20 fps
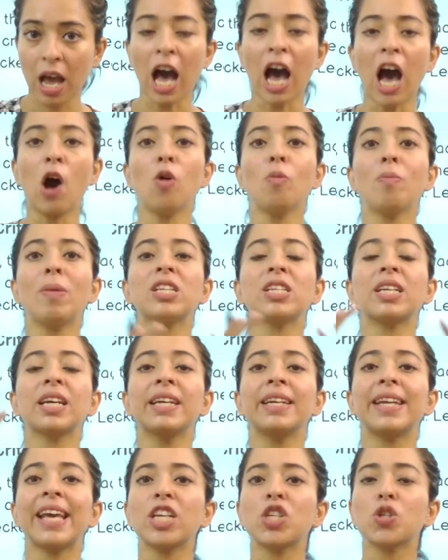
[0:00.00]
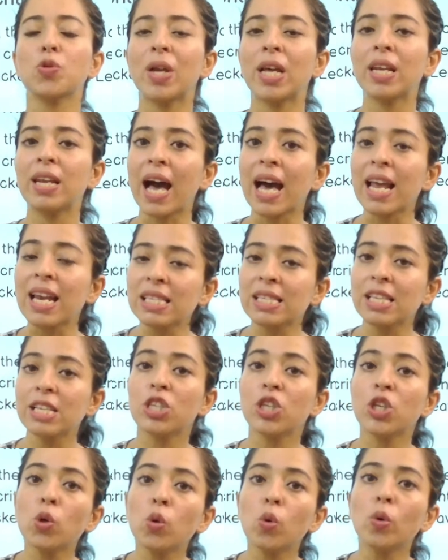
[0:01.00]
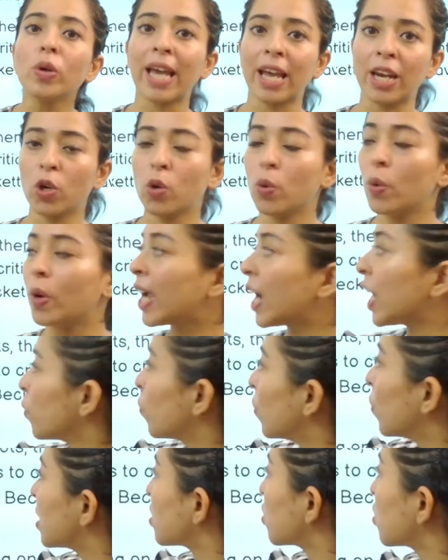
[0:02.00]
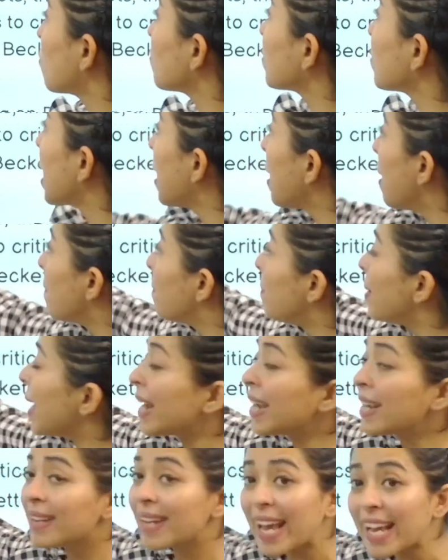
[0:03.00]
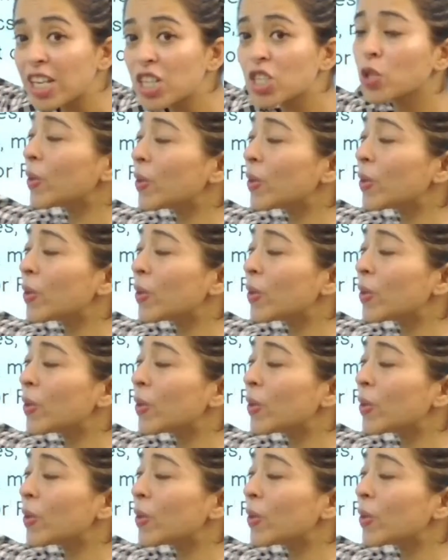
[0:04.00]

how much contextual analysis you can go ahead with. So blend textual